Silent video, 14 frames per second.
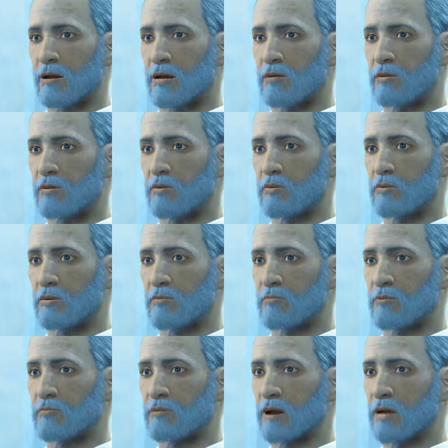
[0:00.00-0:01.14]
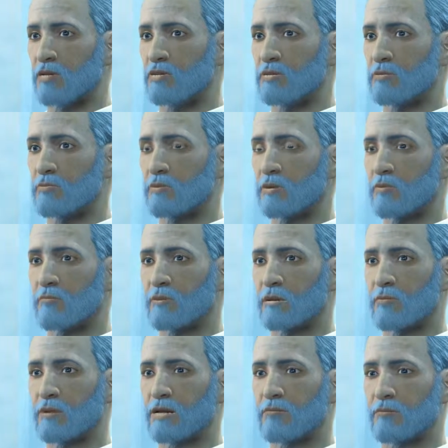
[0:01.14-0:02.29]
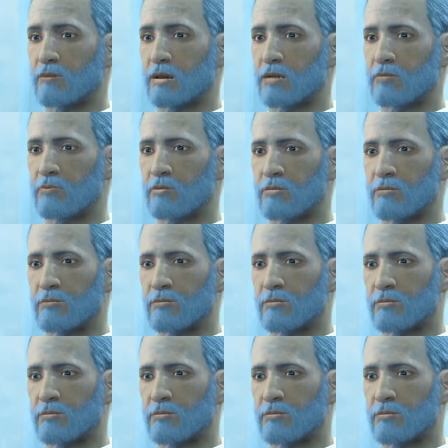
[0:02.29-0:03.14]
and the goal of perfection drove them ever onward.